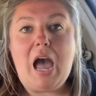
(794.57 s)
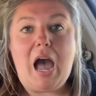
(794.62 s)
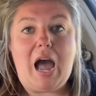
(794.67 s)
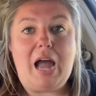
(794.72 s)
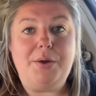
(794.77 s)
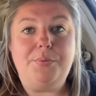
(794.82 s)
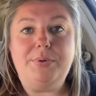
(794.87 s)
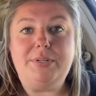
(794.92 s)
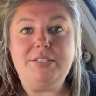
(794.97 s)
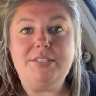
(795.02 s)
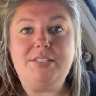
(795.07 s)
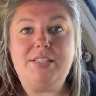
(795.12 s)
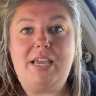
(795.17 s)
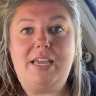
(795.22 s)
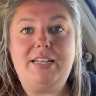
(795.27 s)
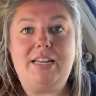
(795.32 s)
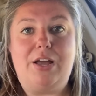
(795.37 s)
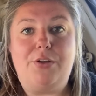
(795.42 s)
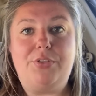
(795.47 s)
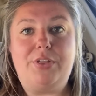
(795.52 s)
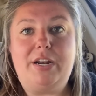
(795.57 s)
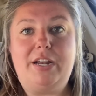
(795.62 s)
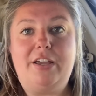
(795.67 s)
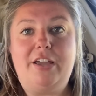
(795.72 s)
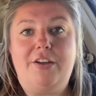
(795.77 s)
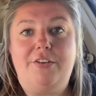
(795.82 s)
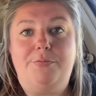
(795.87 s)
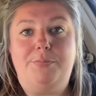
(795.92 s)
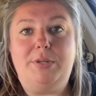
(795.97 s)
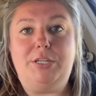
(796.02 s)
I will say, now that I
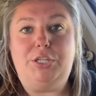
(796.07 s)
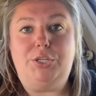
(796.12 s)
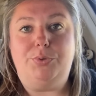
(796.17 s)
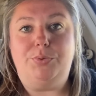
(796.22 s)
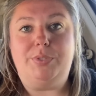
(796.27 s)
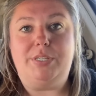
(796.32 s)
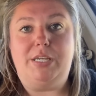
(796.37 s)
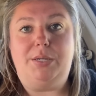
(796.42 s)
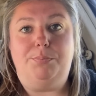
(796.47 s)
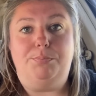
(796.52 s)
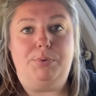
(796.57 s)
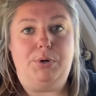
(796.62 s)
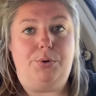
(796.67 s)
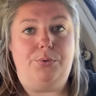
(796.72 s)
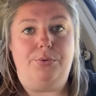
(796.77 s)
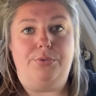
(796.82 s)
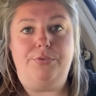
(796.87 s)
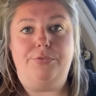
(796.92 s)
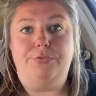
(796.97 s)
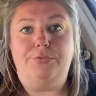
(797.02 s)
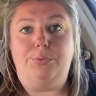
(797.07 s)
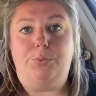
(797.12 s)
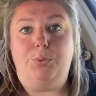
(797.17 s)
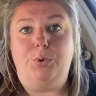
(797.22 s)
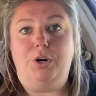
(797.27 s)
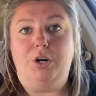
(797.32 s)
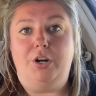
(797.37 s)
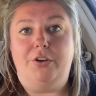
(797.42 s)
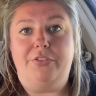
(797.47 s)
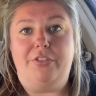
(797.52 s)
have been using both
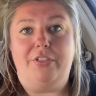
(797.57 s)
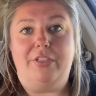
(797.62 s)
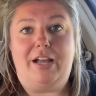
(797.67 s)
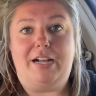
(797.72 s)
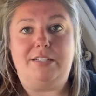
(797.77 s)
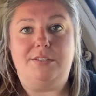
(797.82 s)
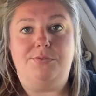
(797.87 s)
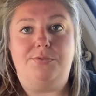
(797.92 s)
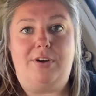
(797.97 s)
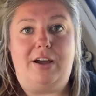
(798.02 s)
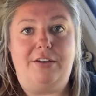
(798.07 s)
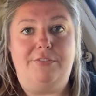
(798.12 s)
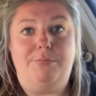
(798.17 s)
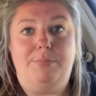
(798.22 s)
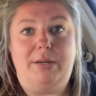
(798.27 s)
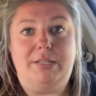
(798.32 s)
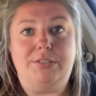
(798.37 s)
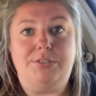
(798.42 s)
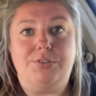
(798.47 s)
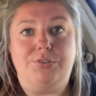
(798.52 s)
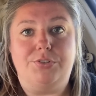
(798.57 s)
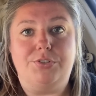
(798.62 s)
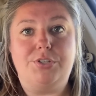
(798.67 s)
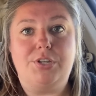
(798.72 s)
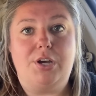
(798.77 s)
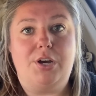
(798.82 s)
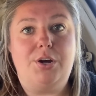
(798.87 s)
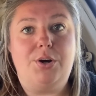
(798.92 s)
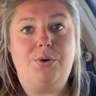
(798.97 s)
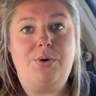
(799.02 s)
for the last 5 months or
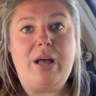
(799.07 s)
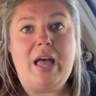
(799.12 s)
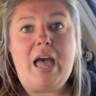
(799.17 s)
so,